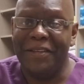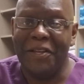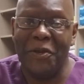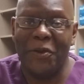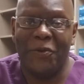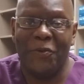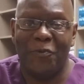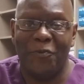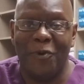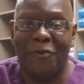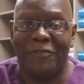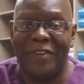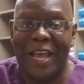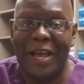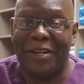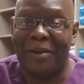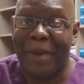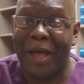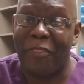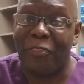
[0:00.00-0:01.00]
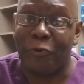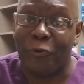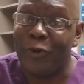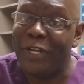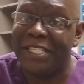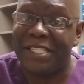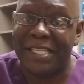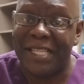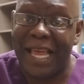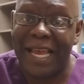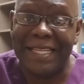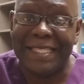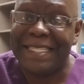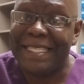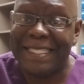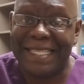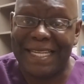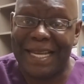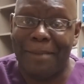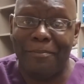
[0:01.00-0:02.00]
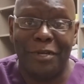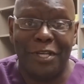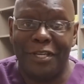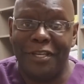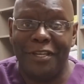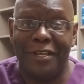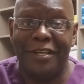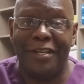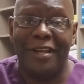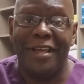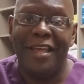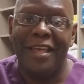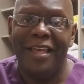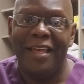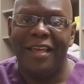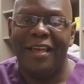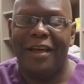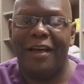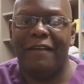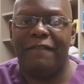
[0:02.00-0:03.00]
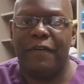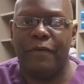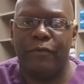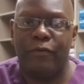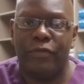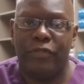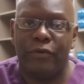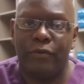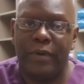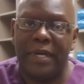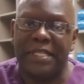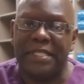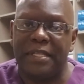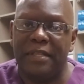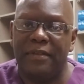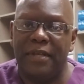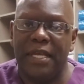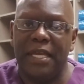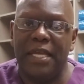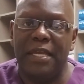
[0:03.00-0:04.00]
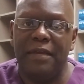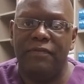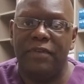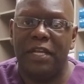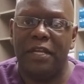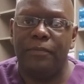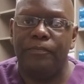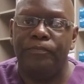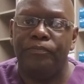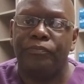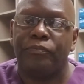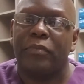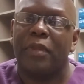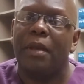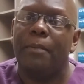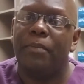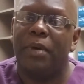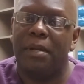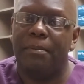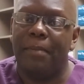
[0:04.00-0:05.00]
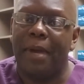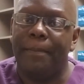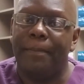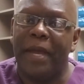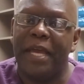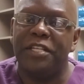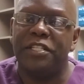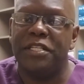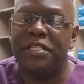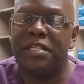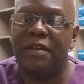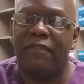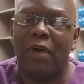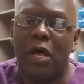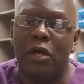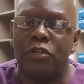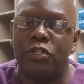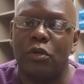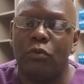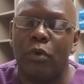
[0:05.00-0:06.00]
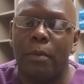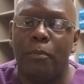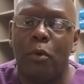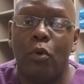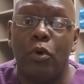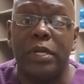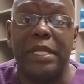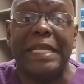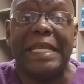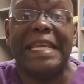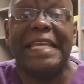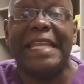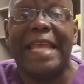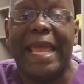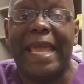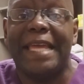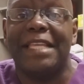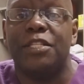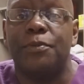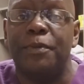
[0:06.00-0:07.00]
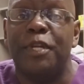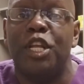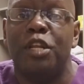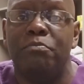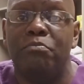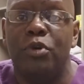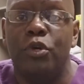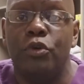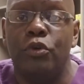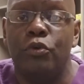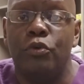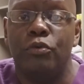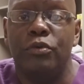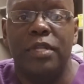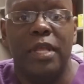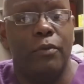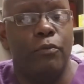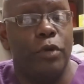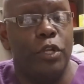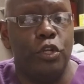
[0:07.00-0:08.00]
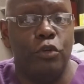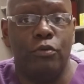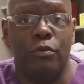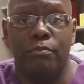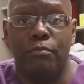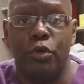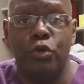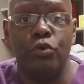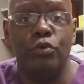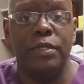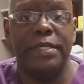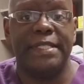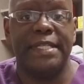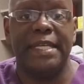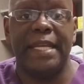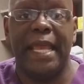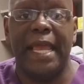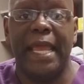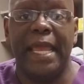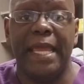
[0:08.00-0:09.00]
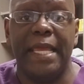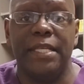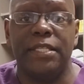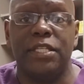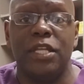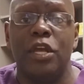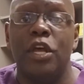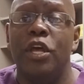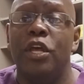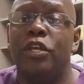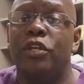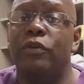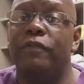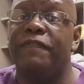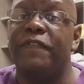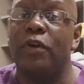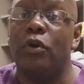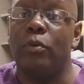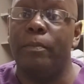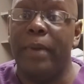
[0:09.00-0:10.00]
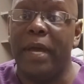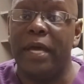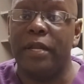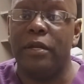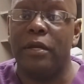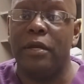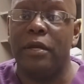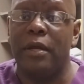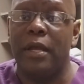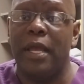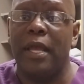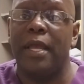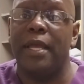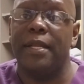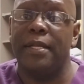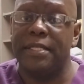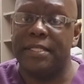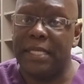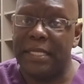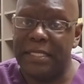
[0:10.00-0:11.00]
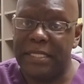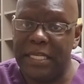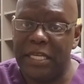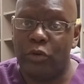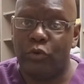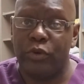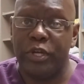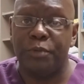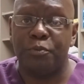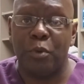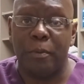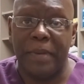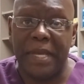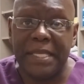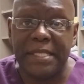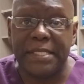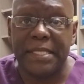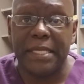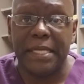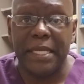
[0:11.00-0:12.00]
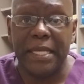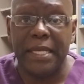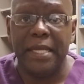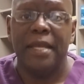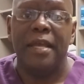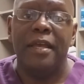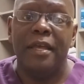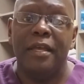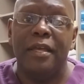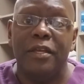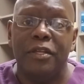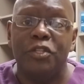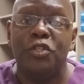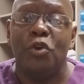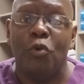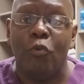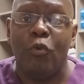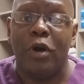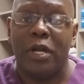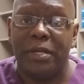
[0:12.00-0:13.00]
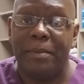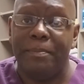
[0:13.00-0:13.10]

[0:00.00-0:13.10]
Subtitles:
wolf down about 3 slices and I'm good for the rest of the evening. But my patients have also reported enhancement in mood. And when your mood is enhanced, you feel better, and it's a decreased propensity to want to